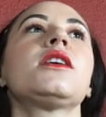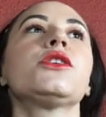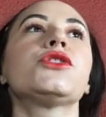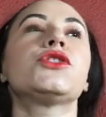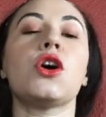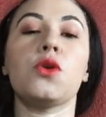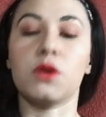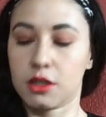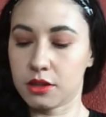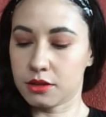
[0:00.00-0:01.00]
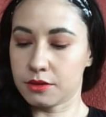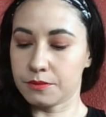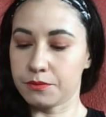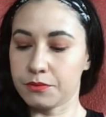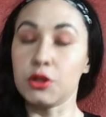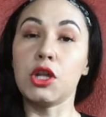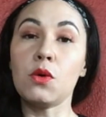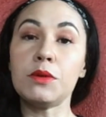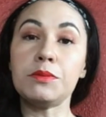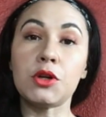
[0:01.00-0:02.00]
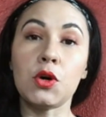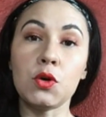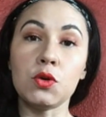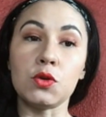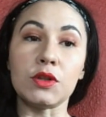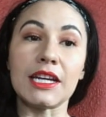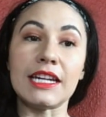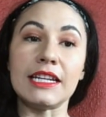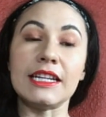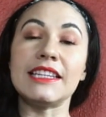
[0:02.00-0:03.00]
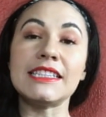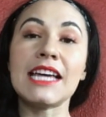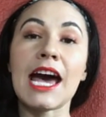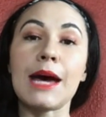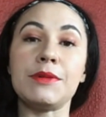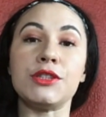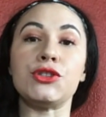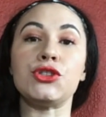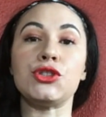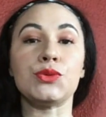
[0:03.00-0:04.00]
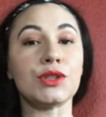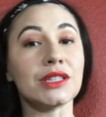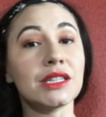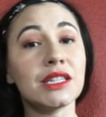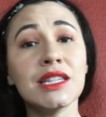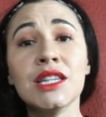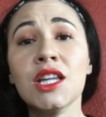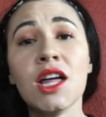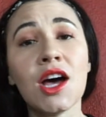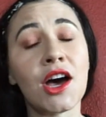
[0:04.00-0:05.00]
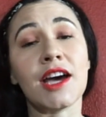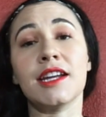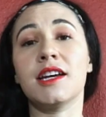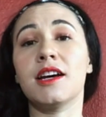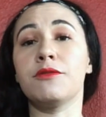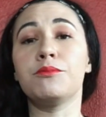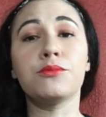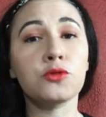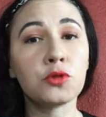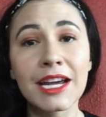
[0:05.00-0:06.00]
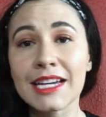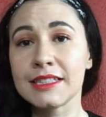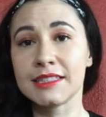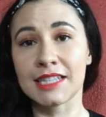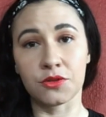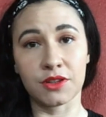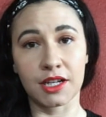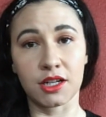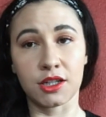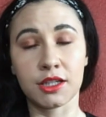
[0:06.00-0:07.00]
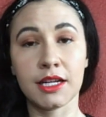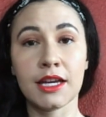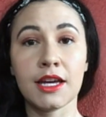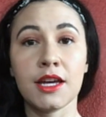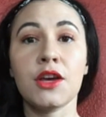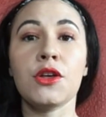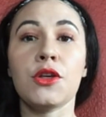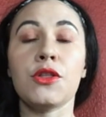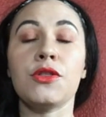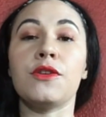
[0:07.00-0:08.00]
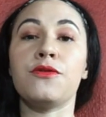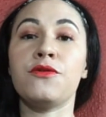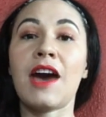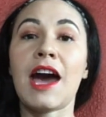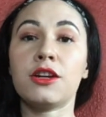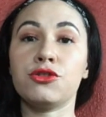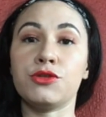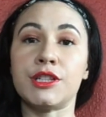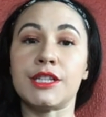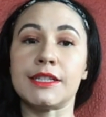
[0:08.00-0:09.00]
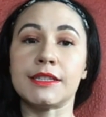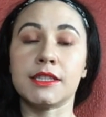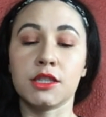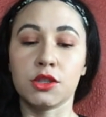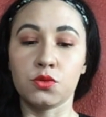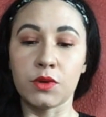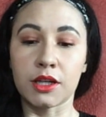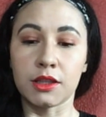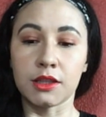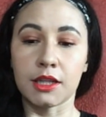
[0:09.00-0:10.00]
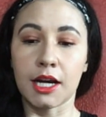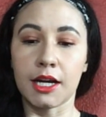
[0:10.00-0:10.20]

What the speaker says: So lo and behold, and this happens to a lot of brands out there, the factories will